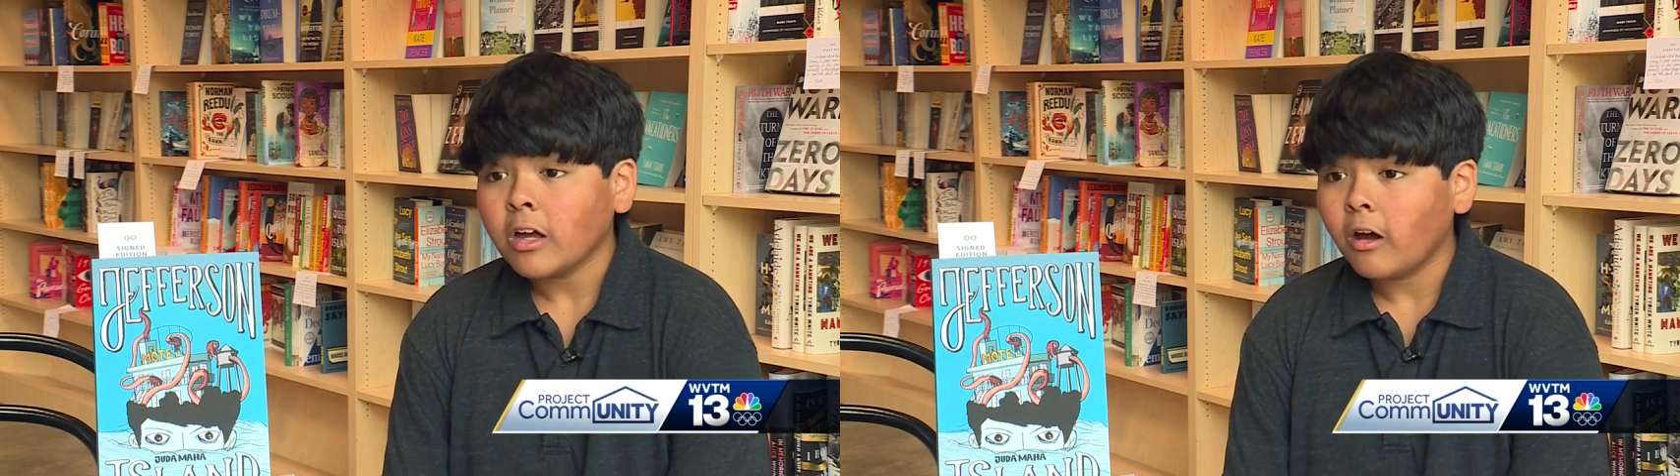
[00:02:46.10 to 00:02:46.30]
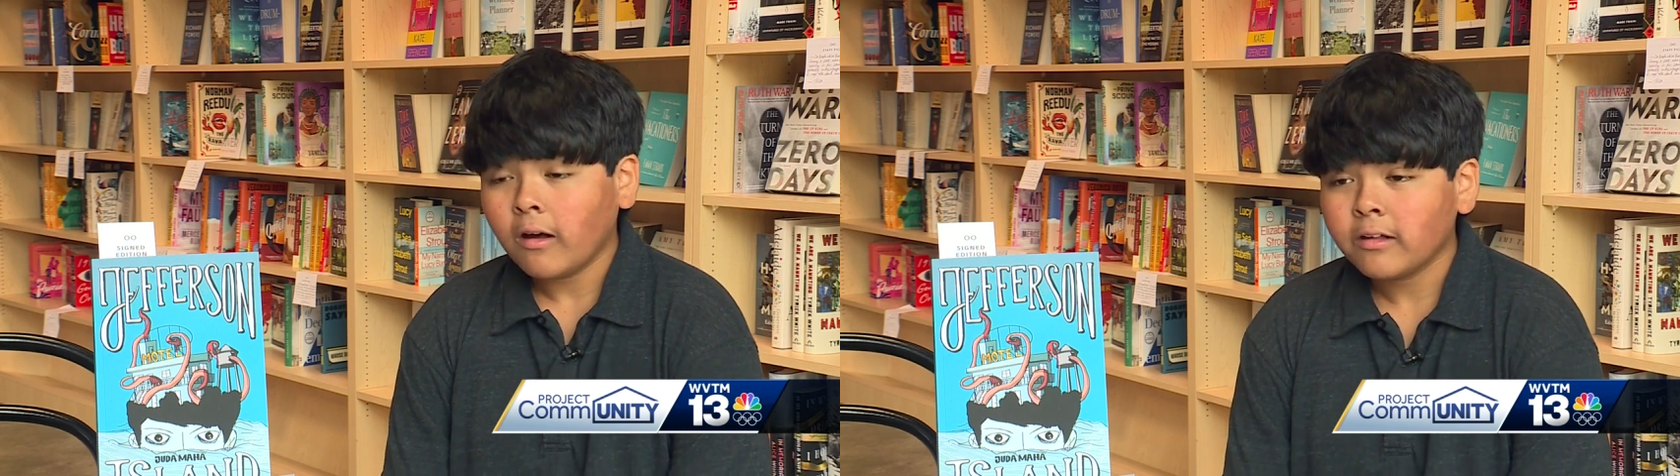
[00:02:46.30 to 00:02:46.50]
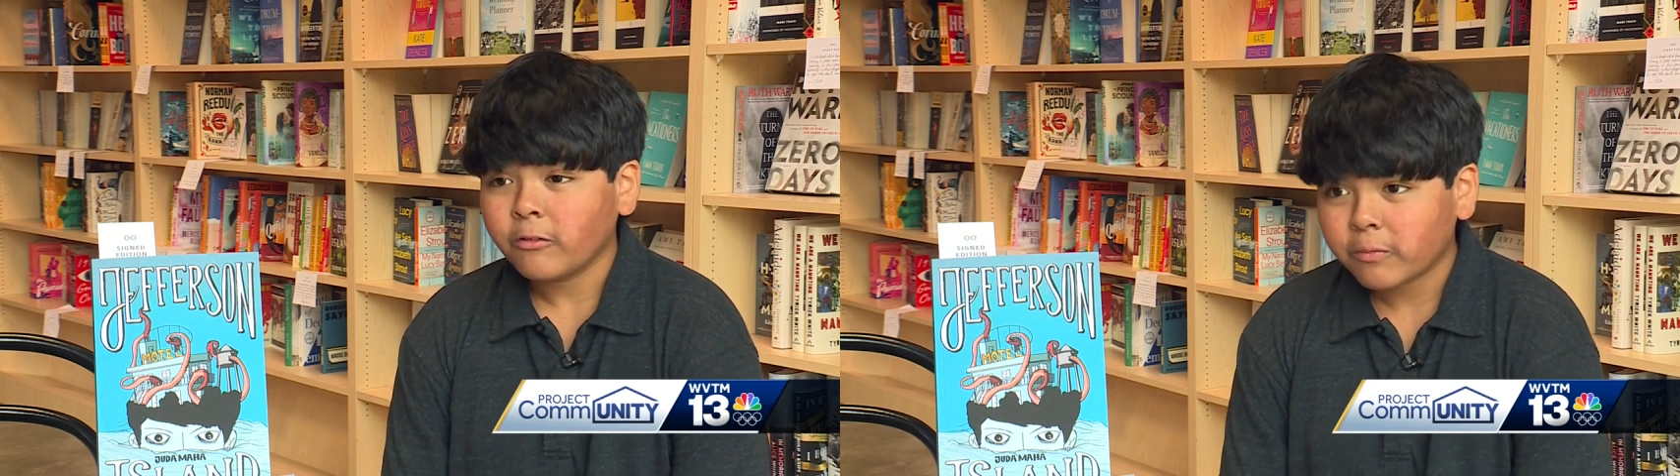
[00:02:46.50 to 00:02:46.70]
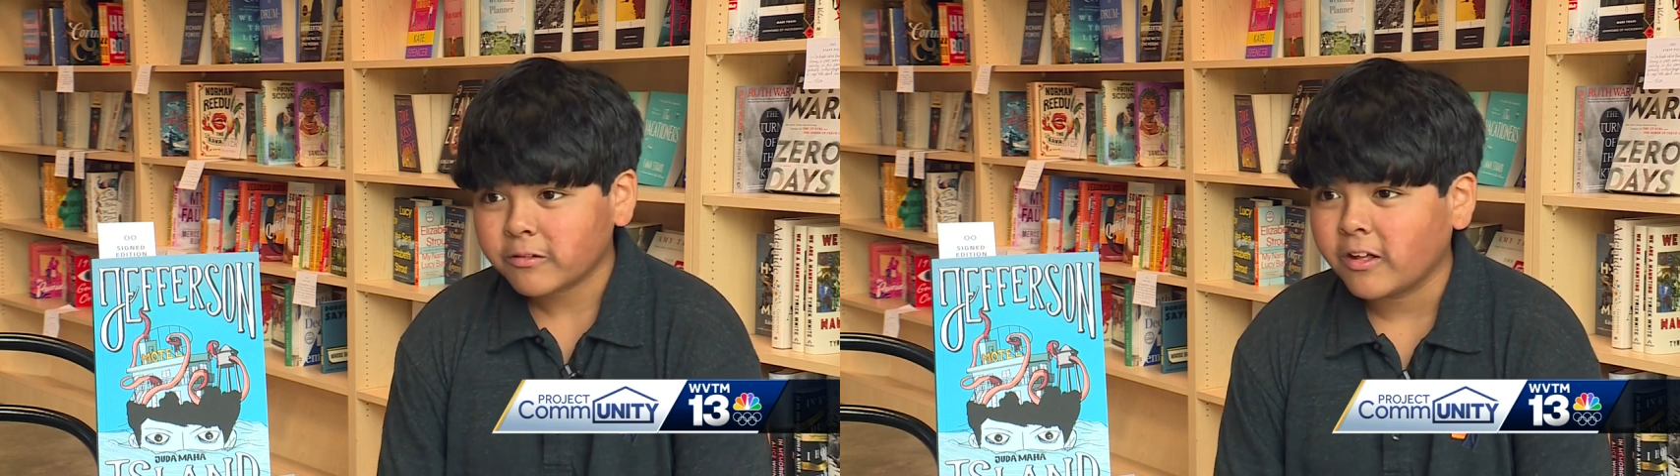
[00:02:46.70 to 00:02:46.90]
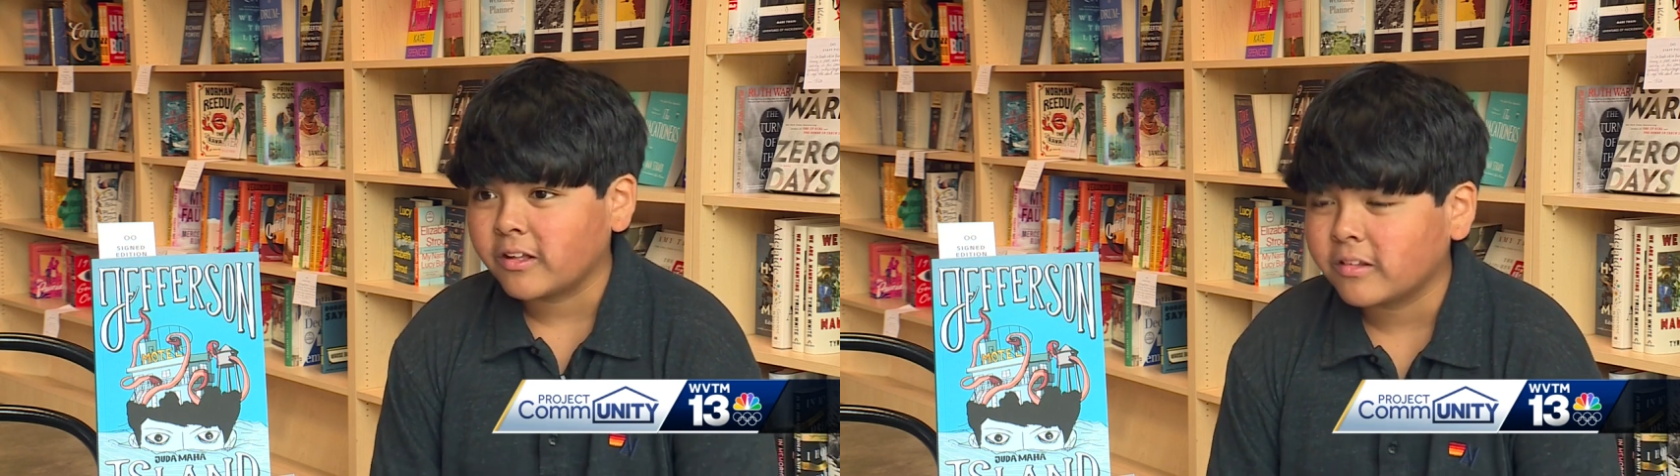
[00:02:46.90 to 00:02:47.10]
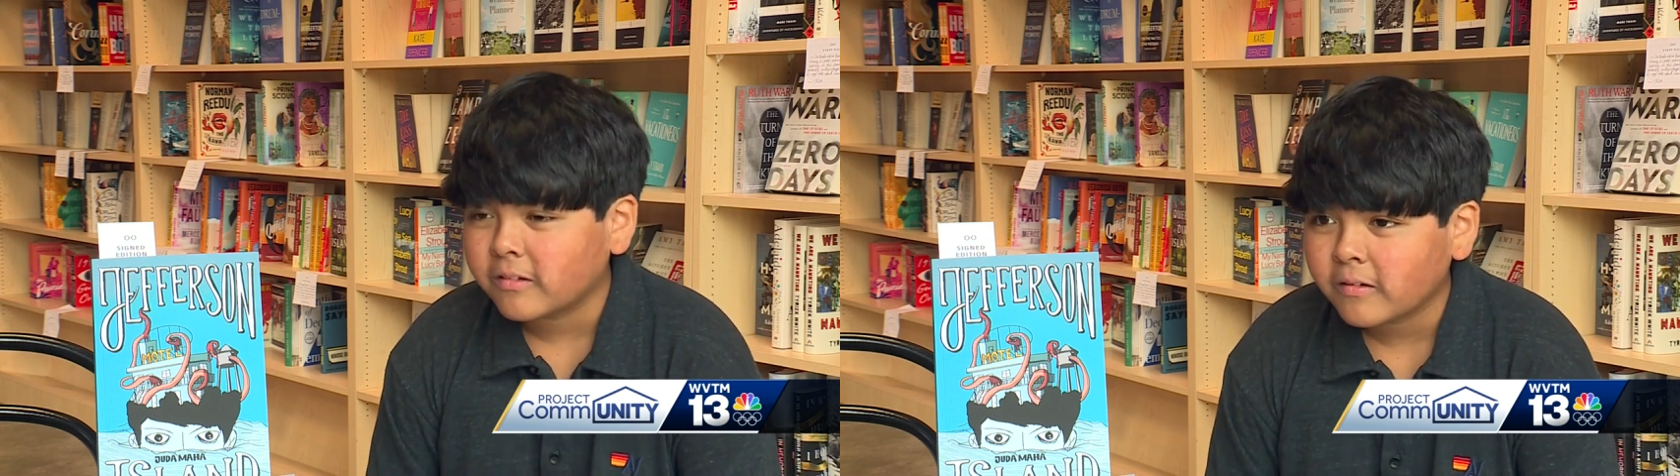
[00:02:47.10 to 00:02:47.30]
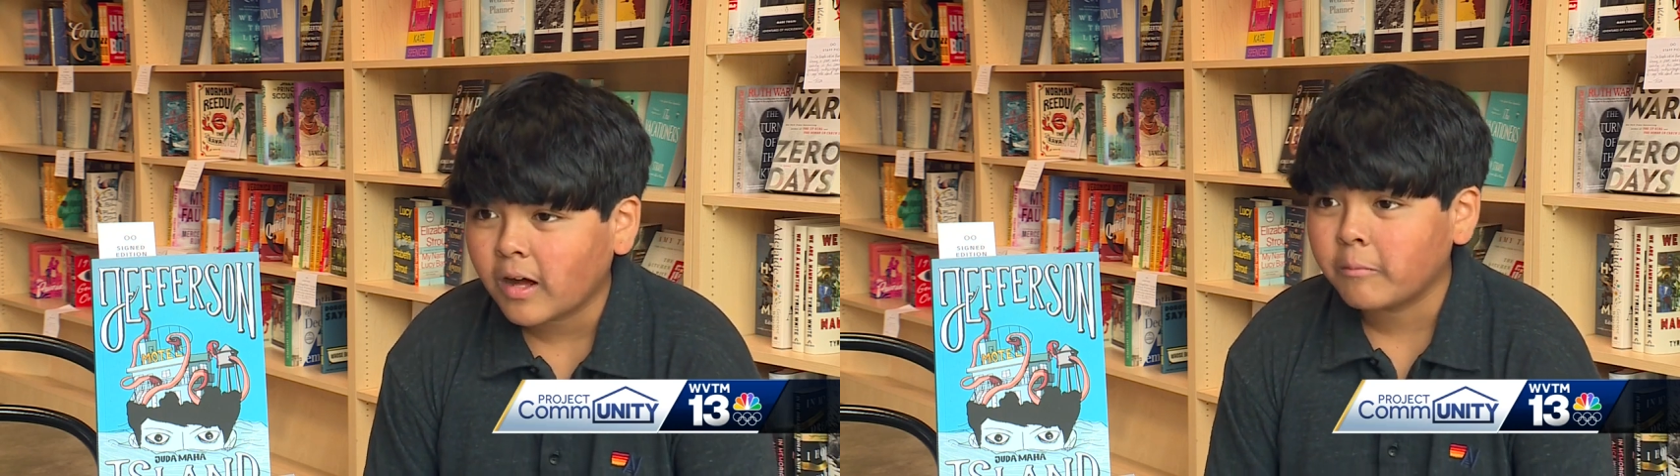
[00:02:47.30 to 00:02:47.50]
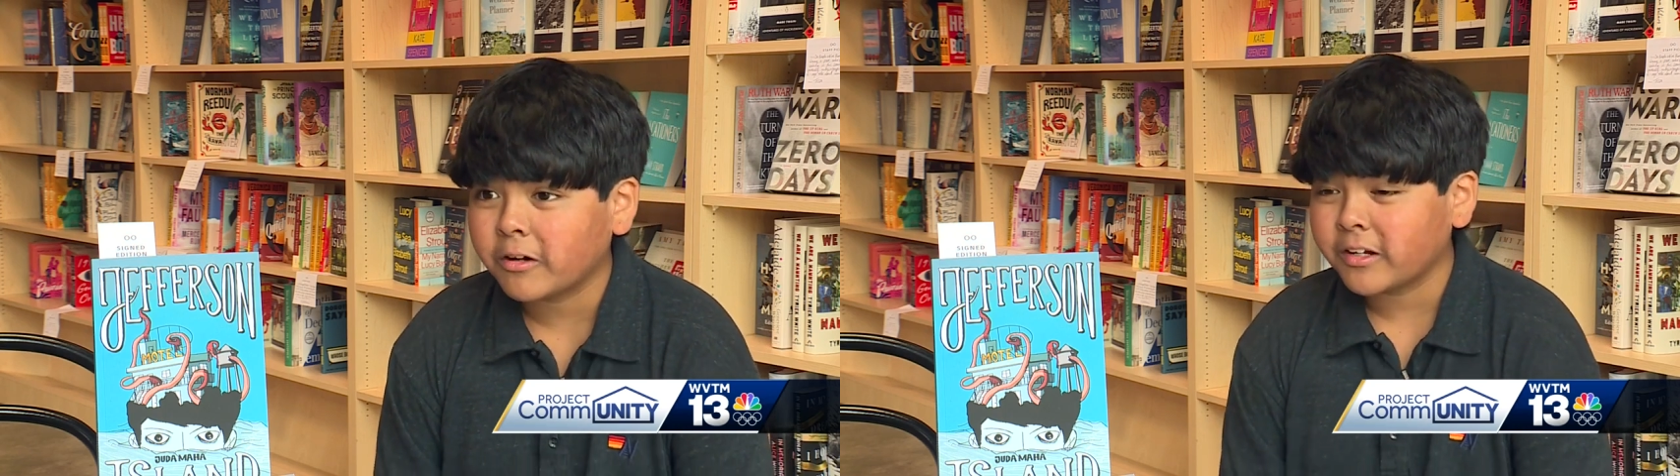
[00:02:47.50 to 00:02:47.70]
100%. I'm
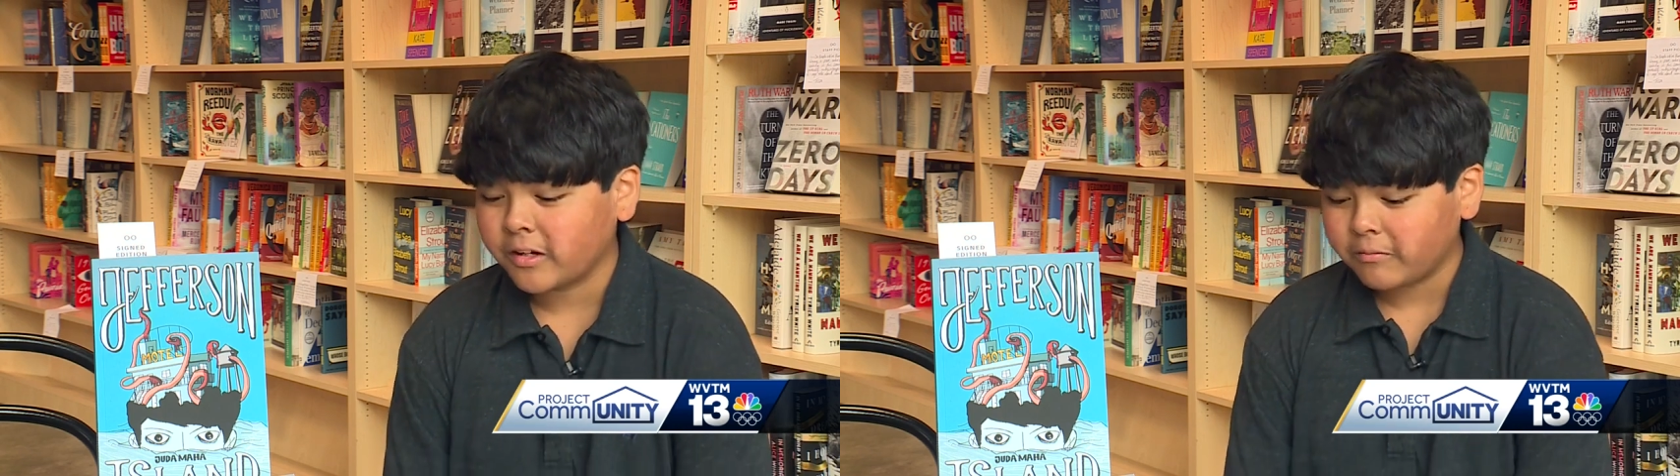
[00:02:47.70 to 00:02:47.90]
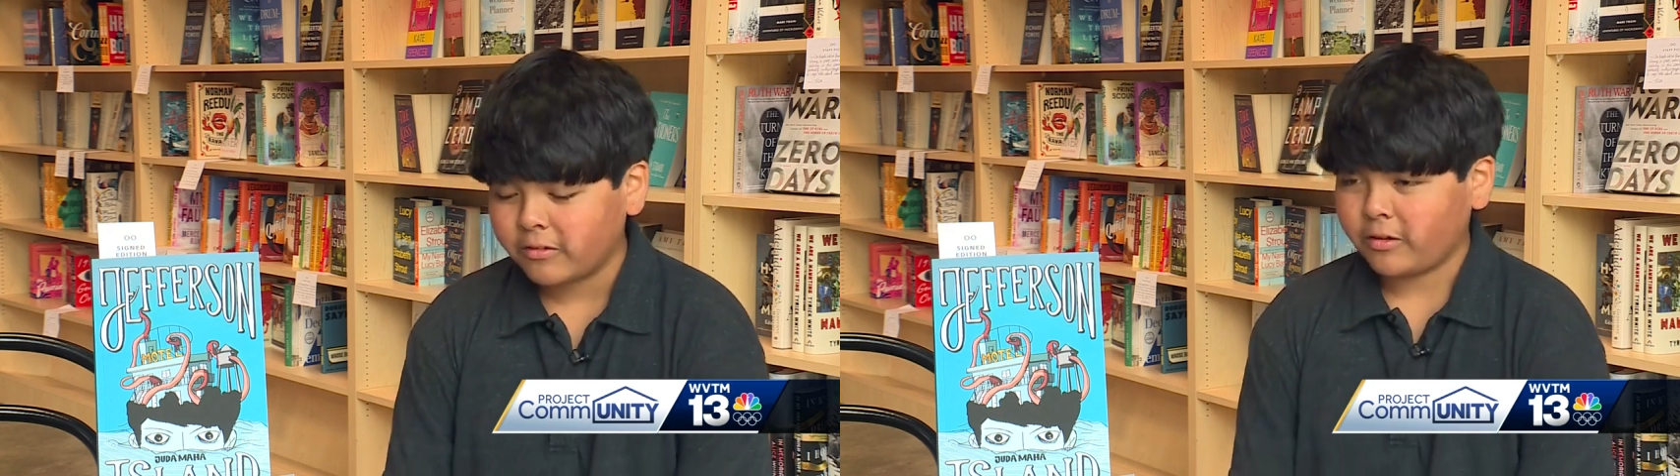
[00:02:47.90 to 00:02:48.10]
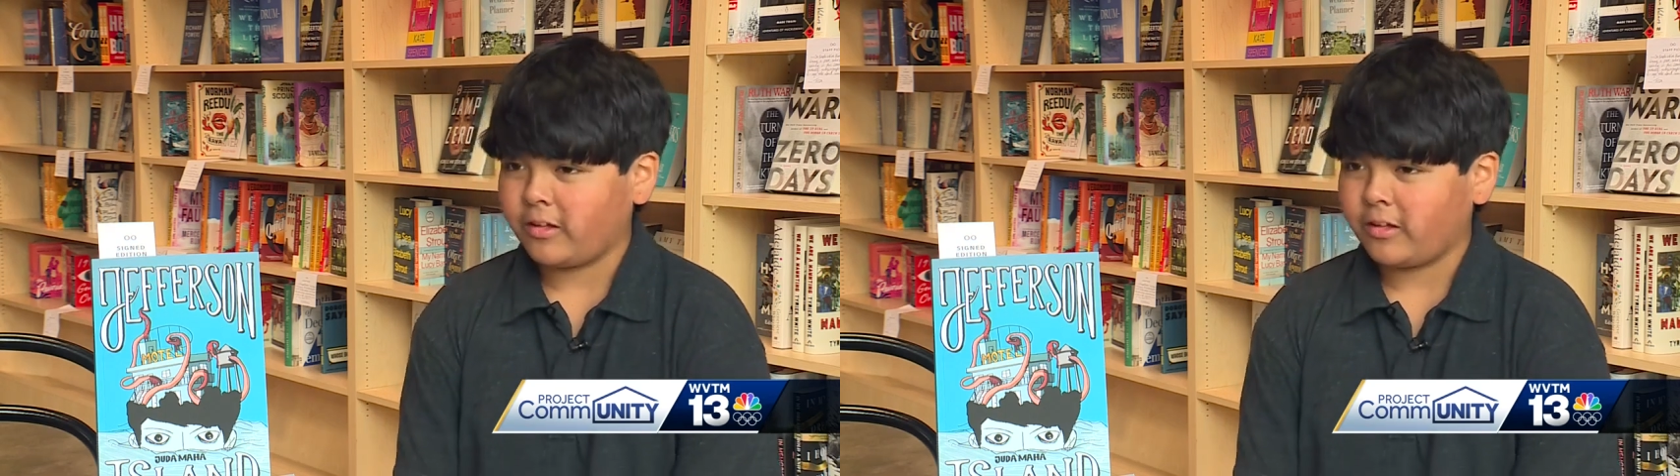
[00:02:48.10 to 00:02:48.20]
working on one right